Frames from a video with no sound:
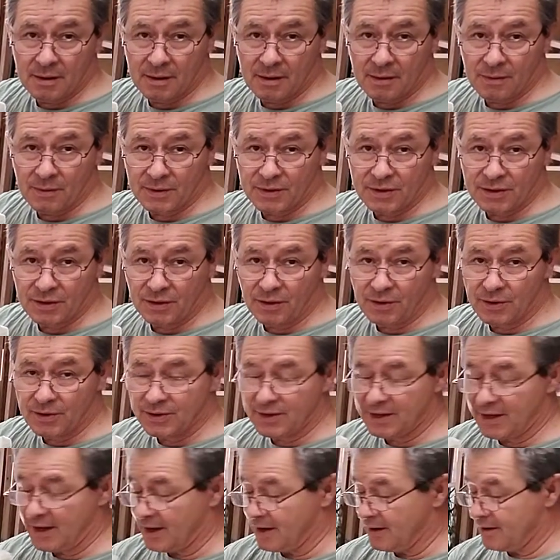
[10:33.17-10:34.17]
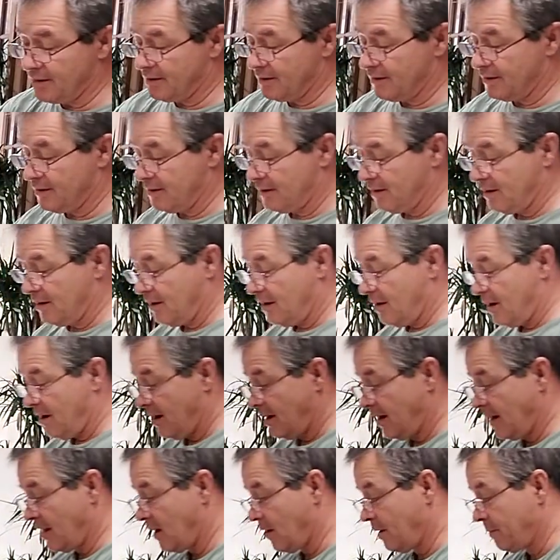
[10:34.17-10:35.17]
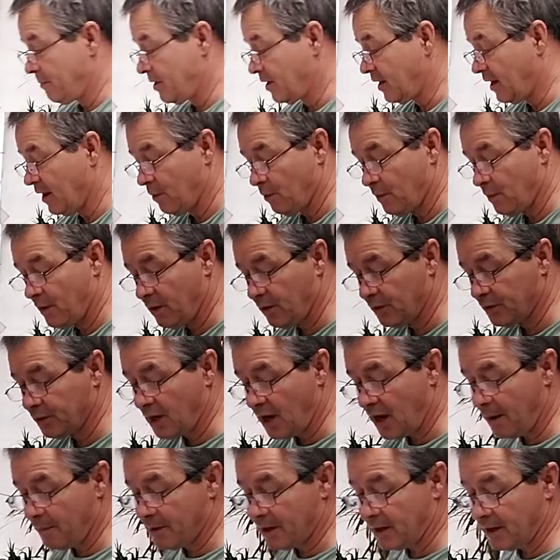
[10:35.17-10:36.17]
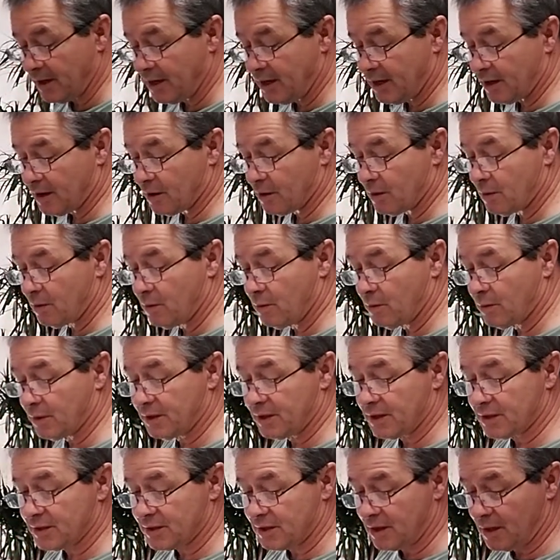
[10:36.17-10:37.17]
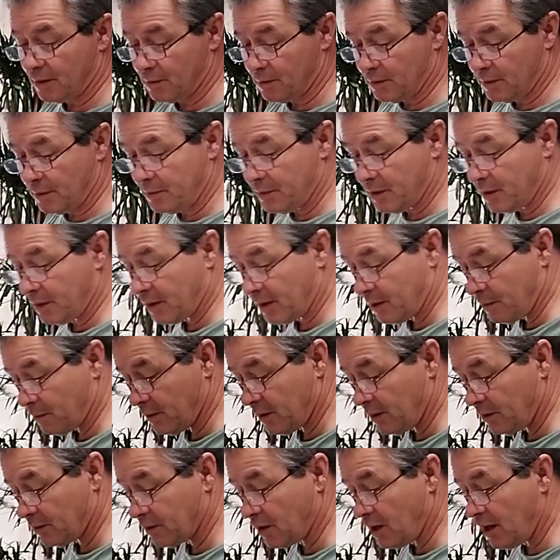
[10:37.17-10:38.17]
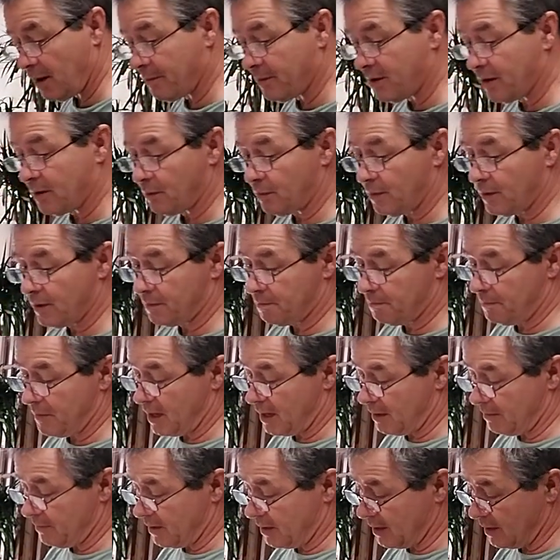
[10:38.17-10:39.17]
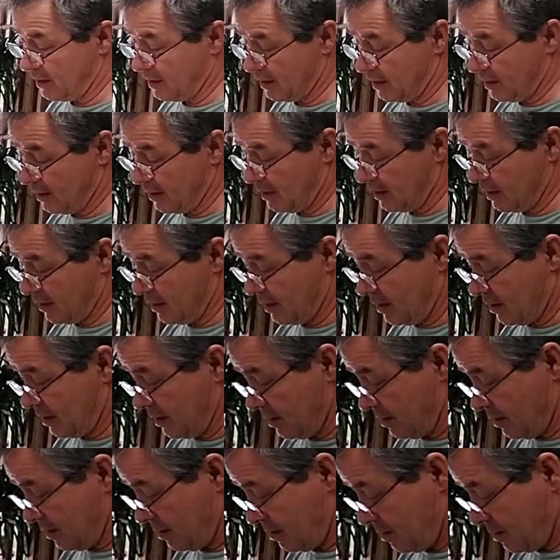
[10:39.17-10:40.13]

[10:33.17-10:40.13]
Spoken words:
want you to notice that. Now I'm going to get real dominant here with this color. I'm going to get real dominant with maybe,